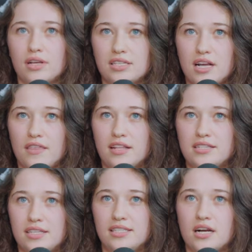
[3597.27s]
It's not that it's
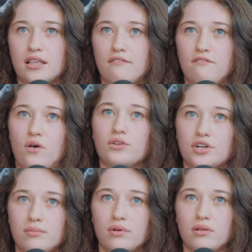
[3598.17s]
necessarily
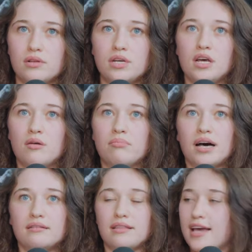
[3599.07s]
vulnerable,
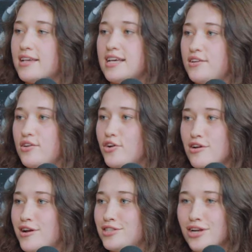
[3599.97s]
but like I said, you know, you're
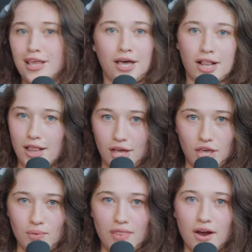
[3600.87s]
not necessarily going to look
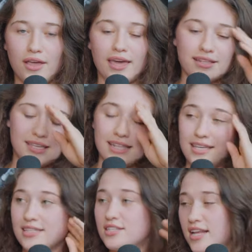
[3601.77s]
cute there. Like
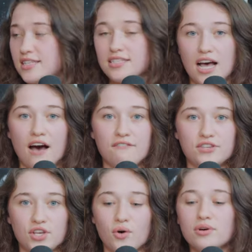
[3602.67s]
it's tough.
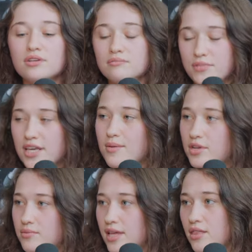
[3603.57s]
So being able
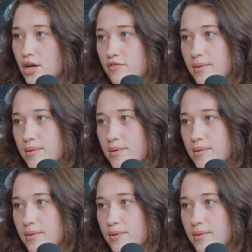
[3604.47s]
to really learn from